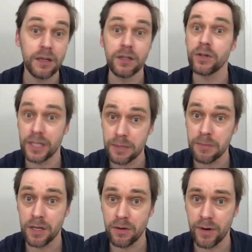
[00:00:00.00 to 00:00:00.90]
You can
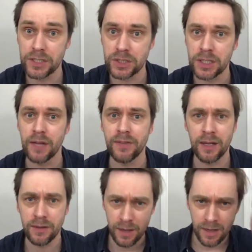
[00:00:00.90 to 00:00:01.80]
email your agent and
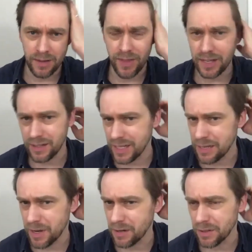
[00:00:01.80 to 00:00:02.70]
then they can
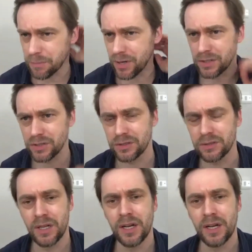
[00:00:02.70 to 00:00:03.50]
email the production